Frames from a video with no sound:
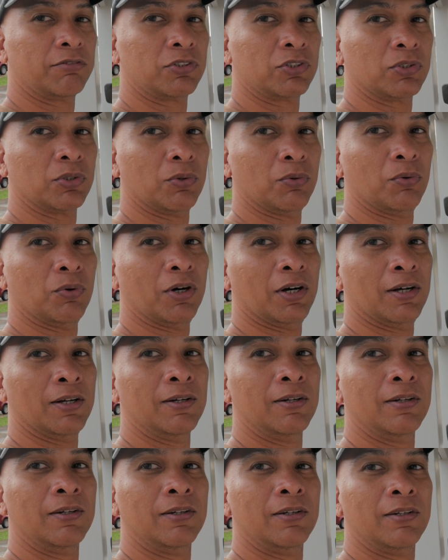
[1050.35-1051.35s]
So
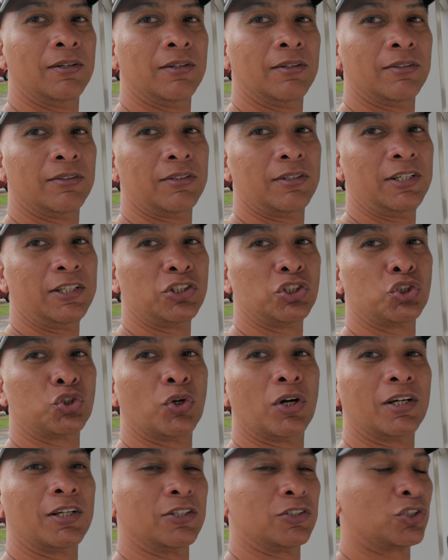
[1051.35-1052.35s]
this
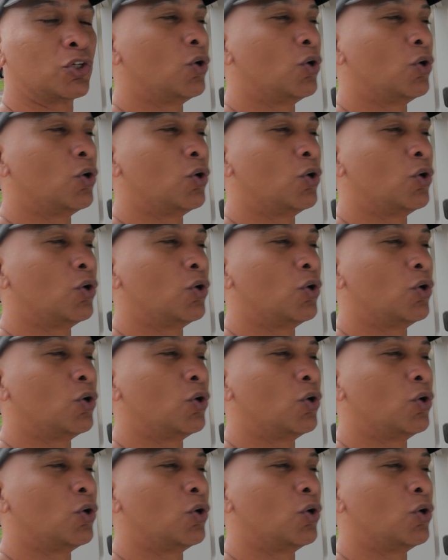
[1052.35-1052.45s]
truck is